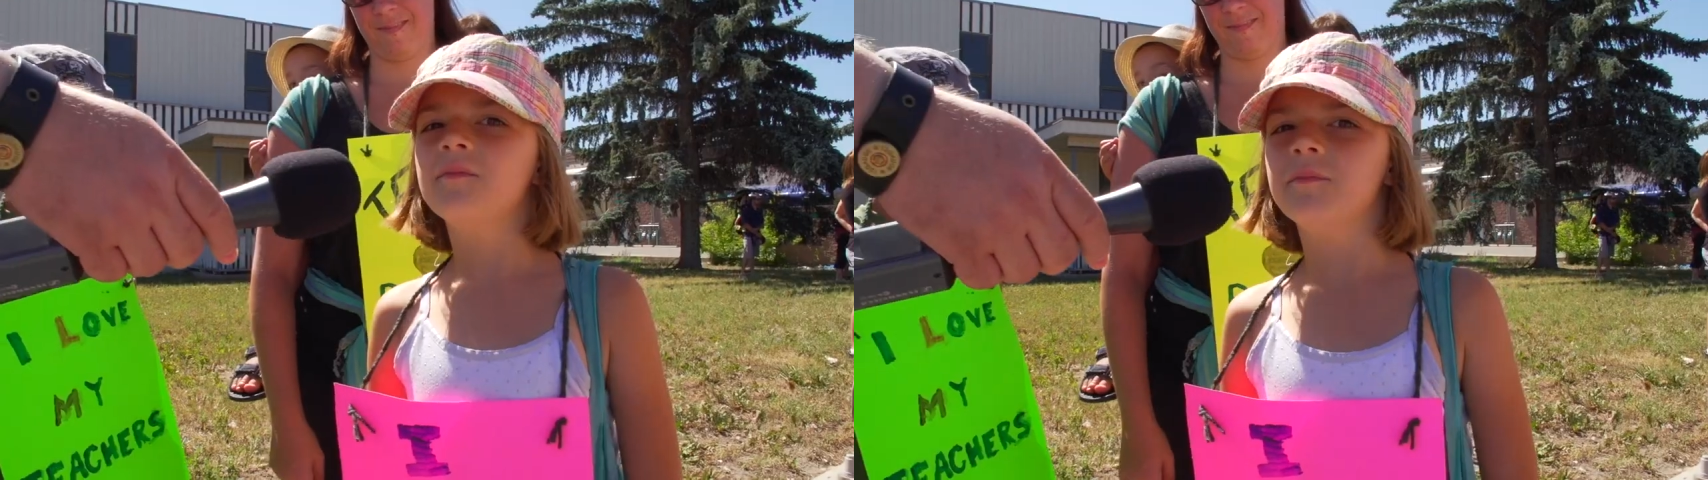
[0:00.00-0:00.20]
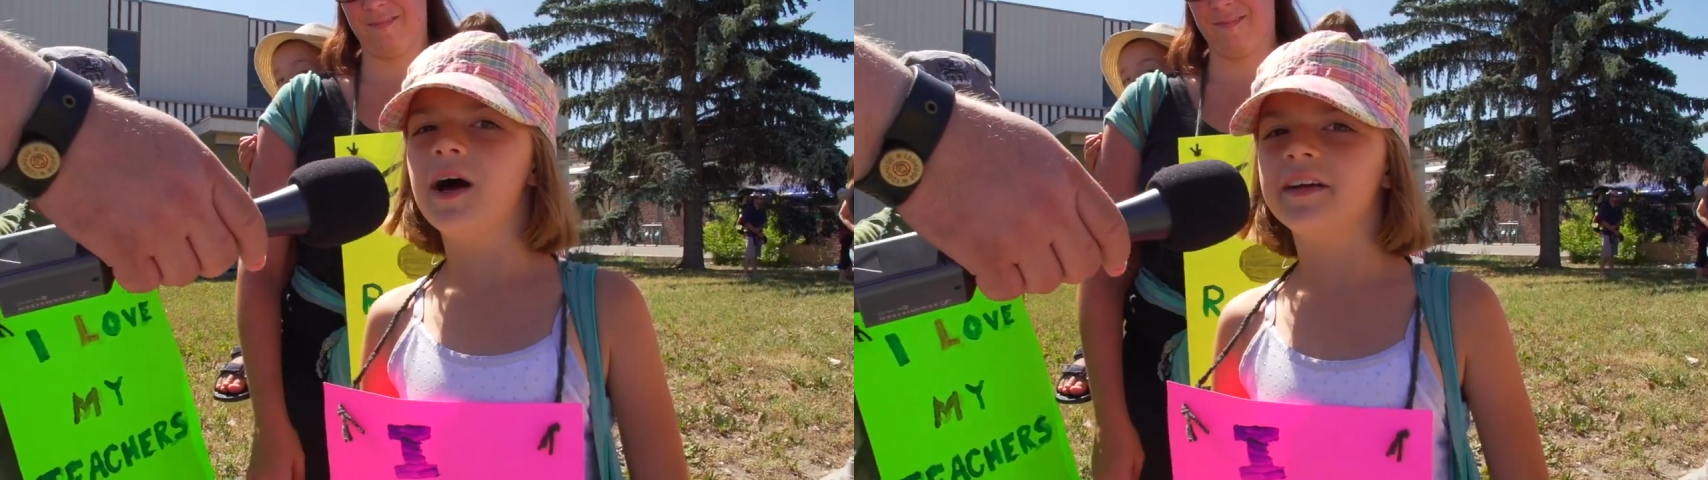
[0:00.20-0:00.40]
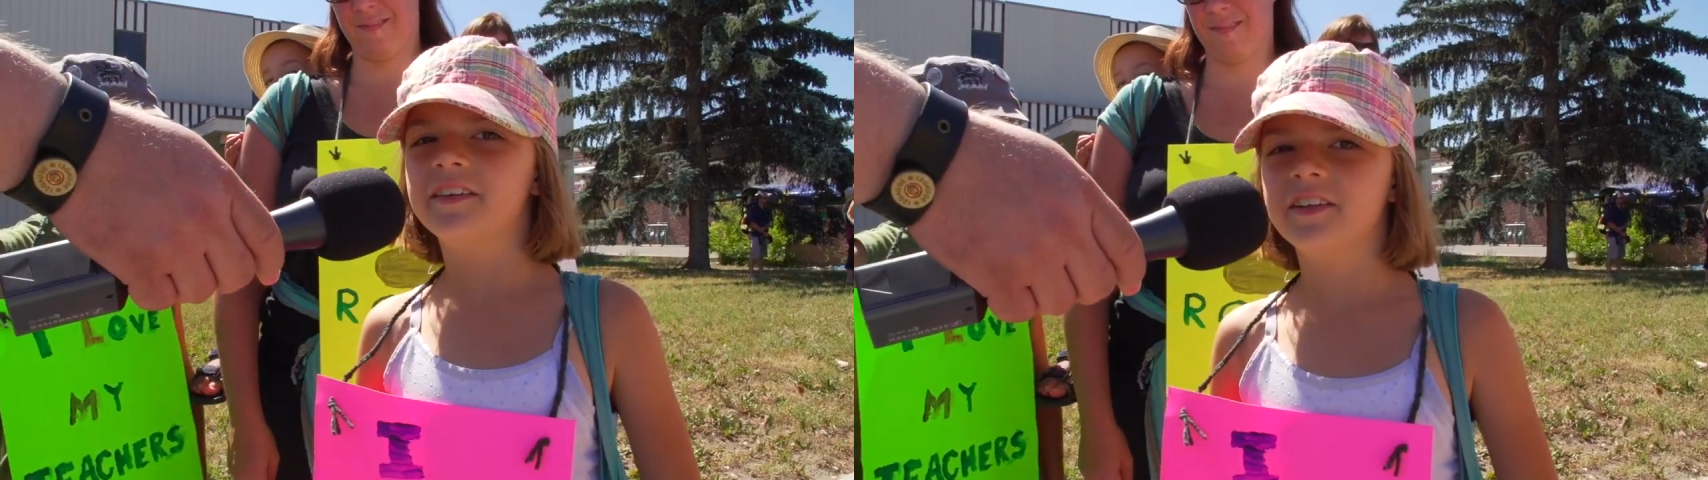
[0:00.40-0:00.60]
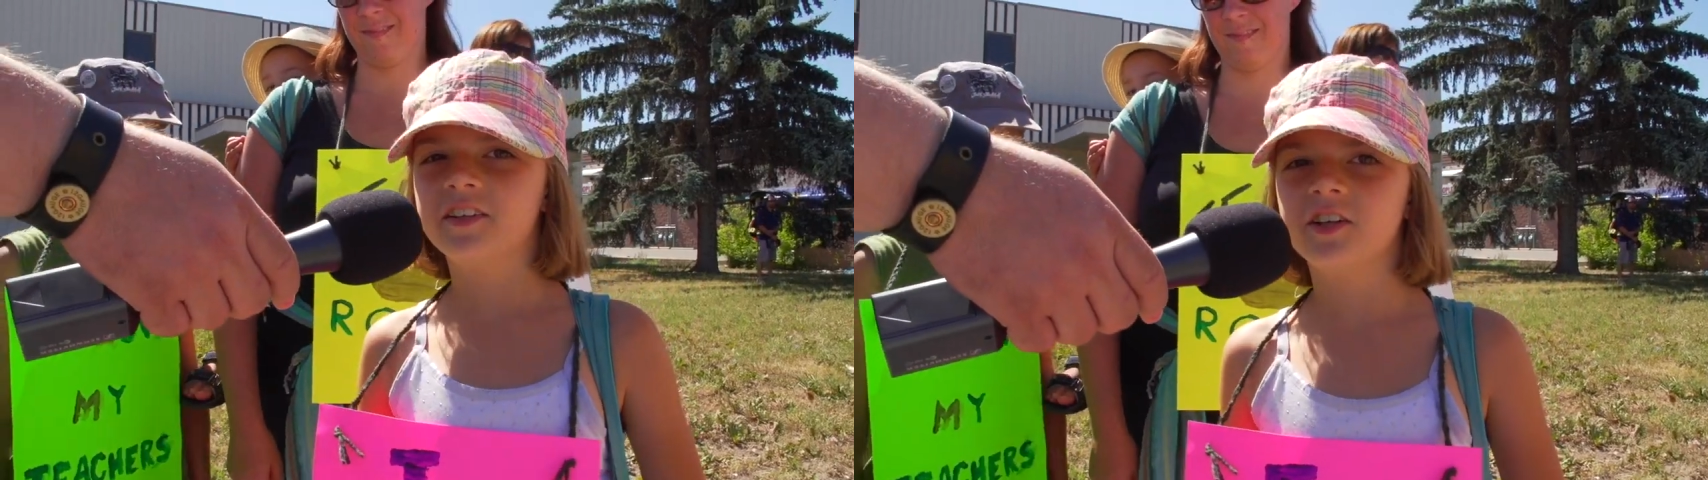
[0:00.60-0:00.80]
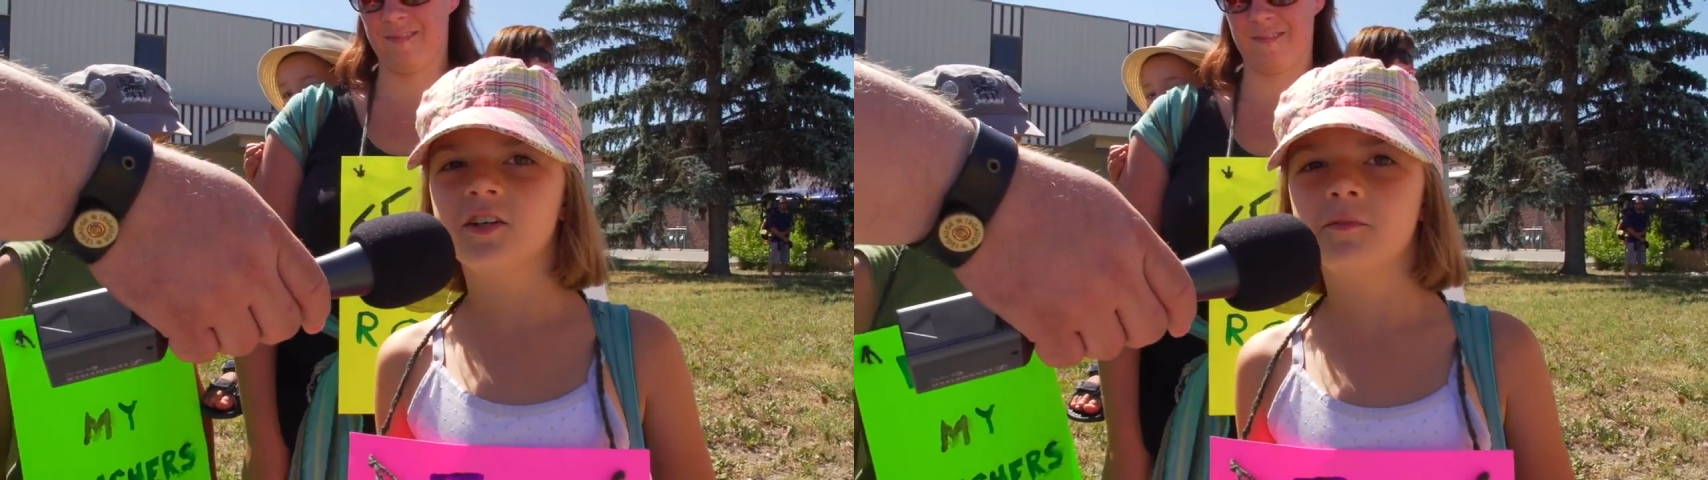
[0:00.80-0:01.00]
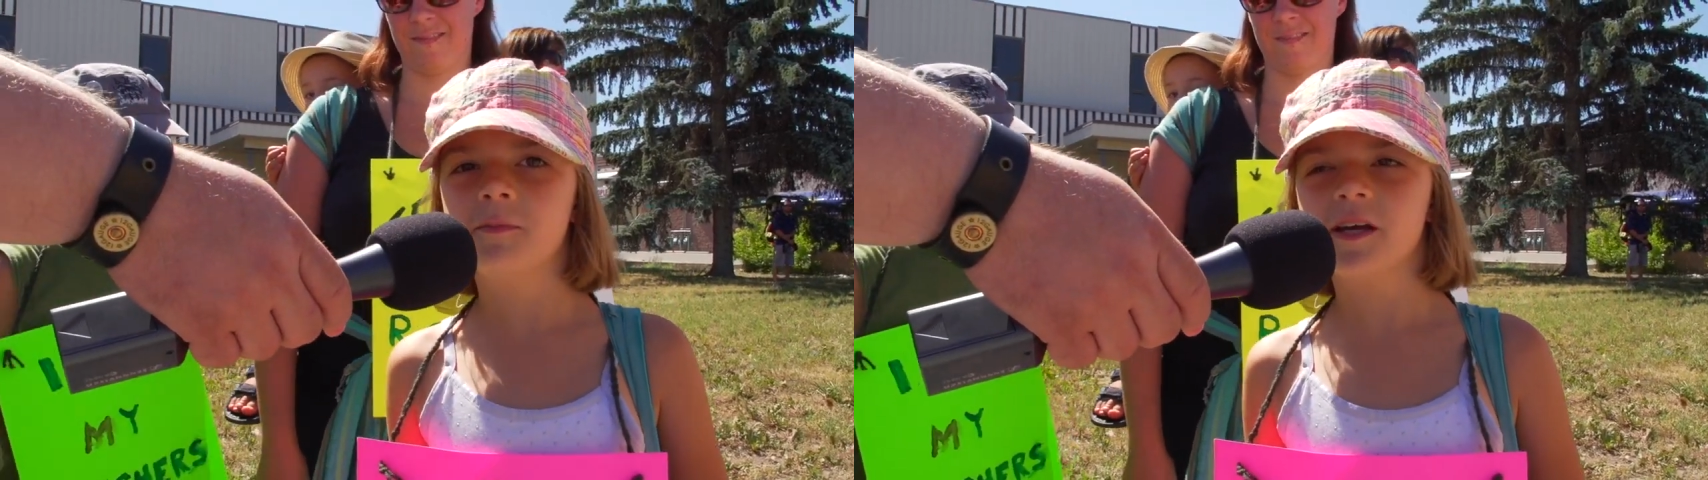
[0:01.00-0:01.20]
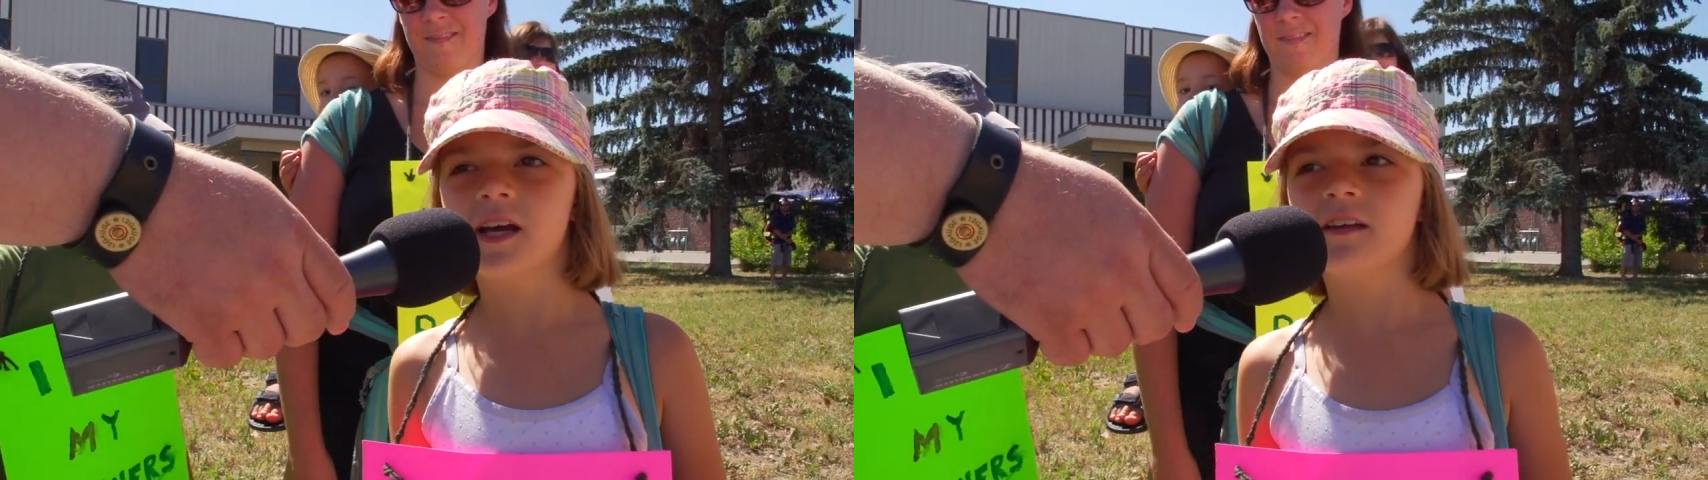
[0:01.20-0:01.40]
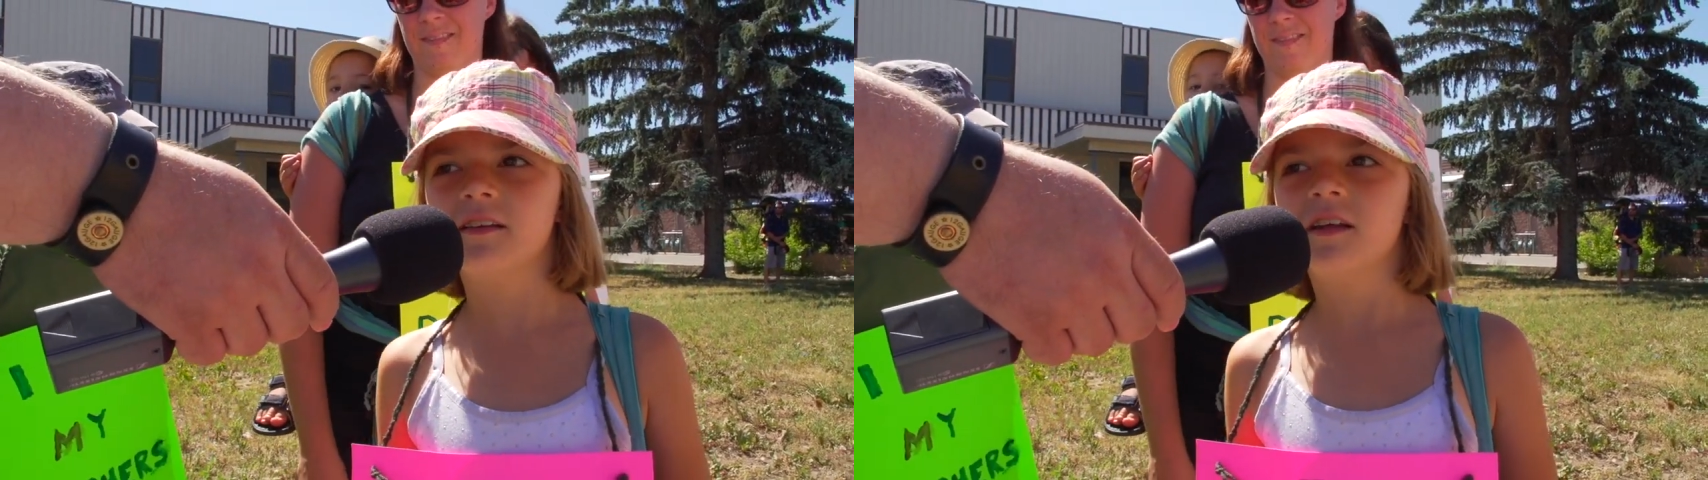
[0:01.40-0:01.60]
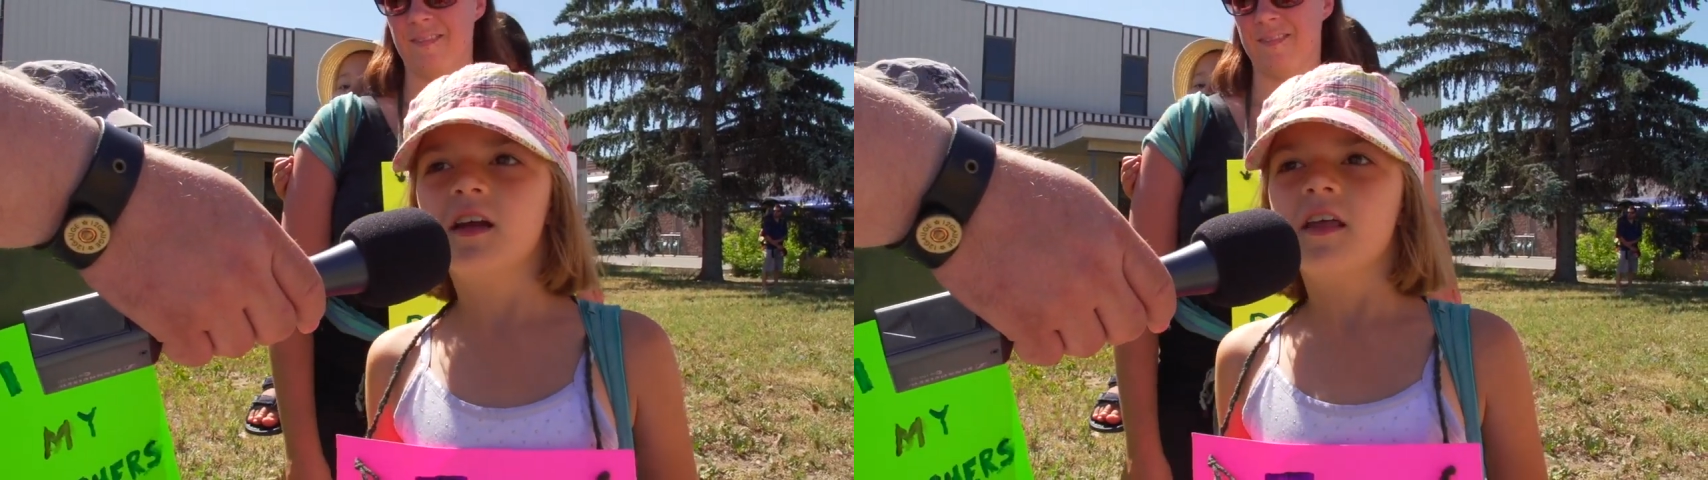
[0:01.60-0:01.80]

love my teachers because